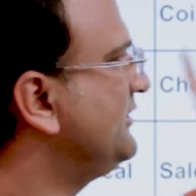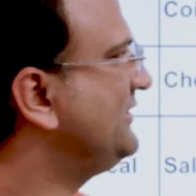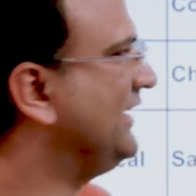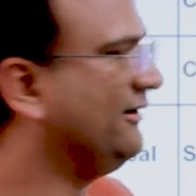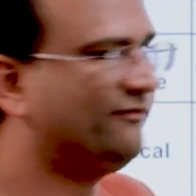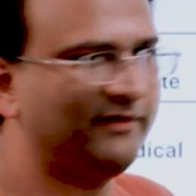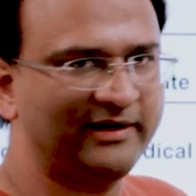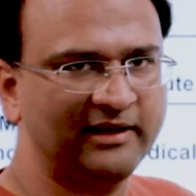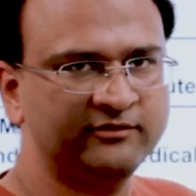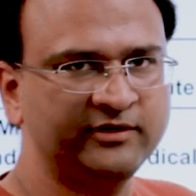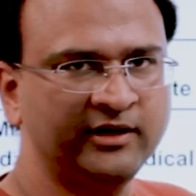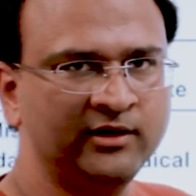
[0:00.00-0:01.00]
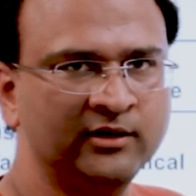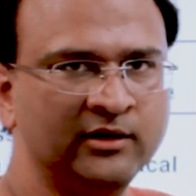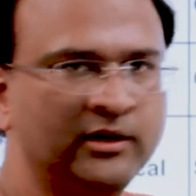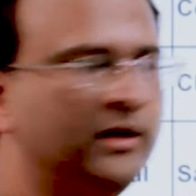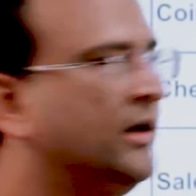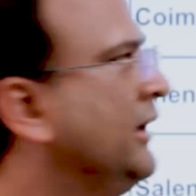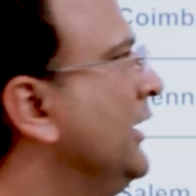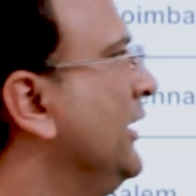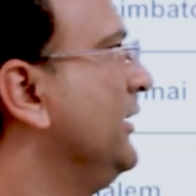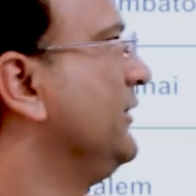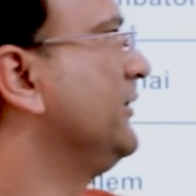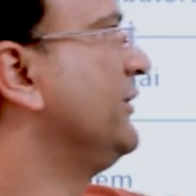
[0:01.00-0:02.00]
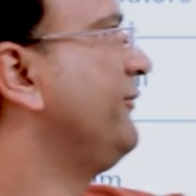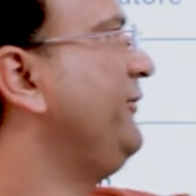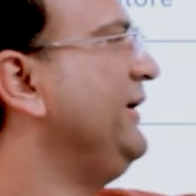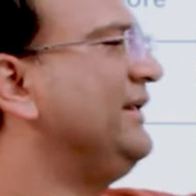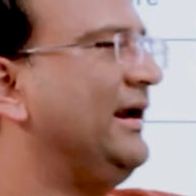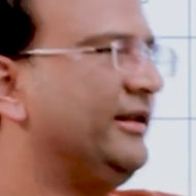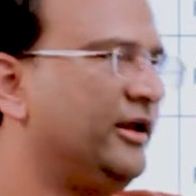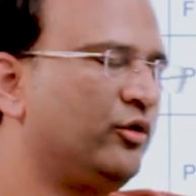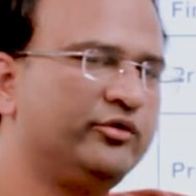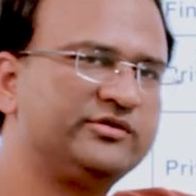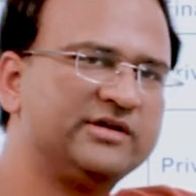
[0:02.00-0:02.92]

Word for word: is self-financing, the fee that they're going to